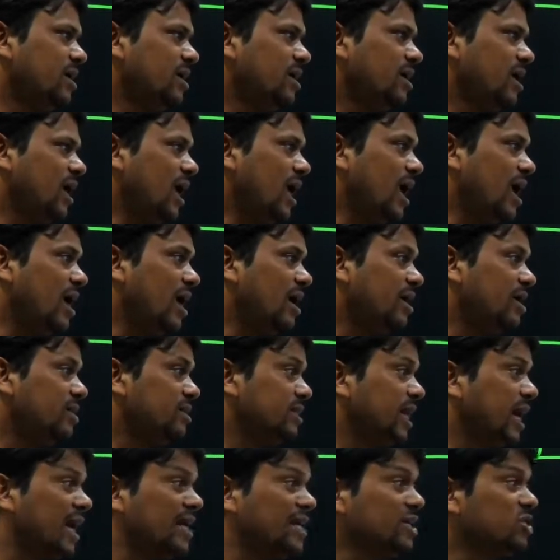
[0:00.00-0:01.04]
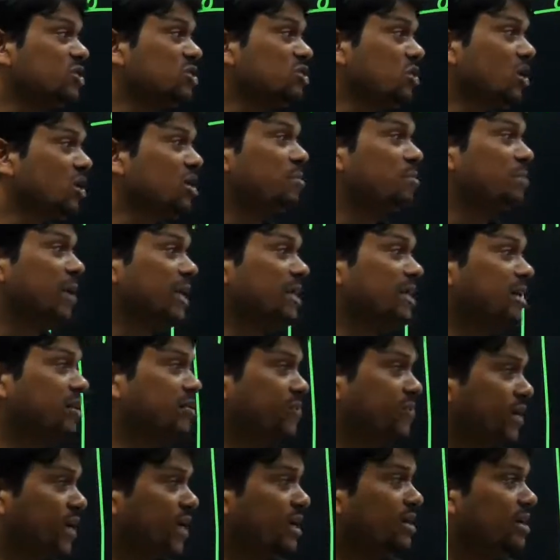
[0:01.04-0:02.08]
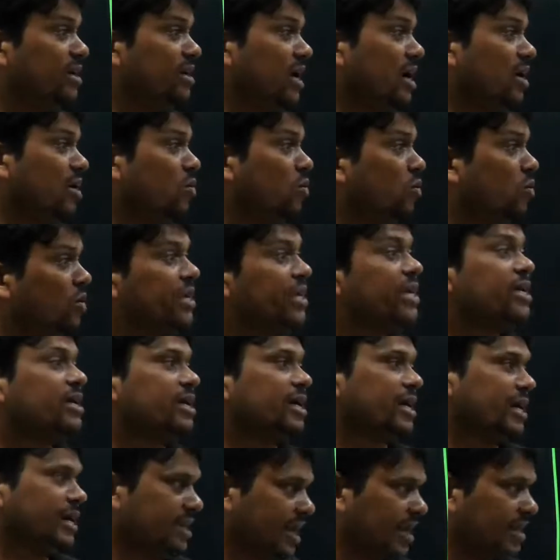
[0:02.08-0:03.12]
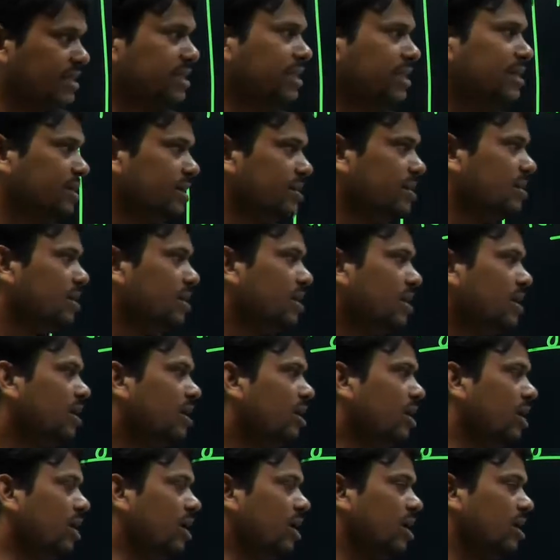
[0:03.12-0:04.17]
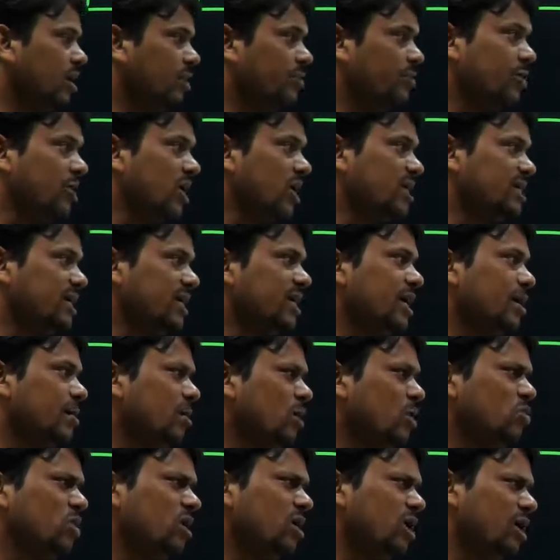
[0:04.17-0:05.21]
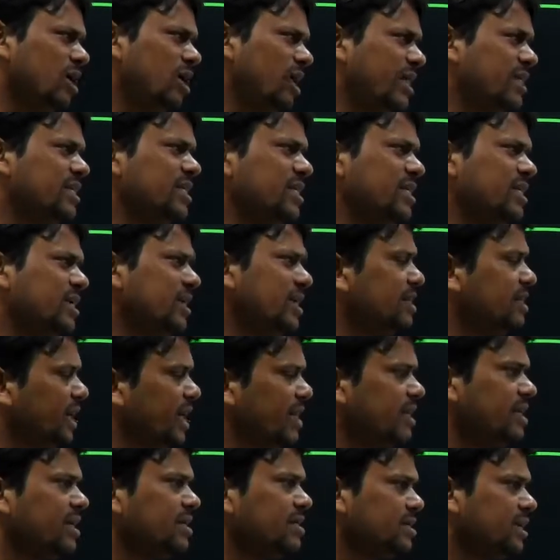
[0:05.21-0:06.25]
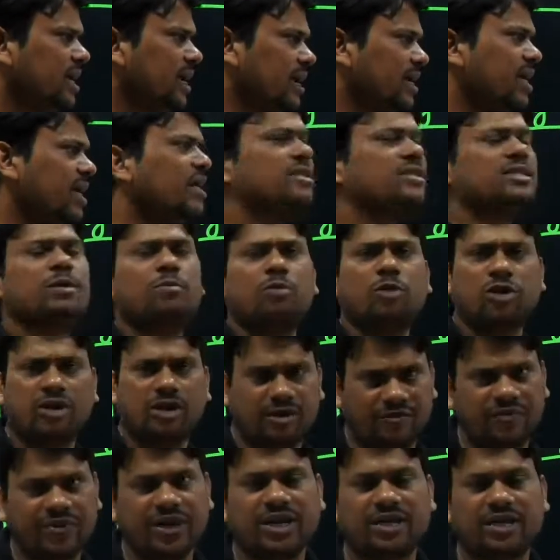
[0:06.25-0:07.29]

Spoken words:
That is not, my dear friend, holding current, I think. Or if you are saying about latching current, that is again somewhat different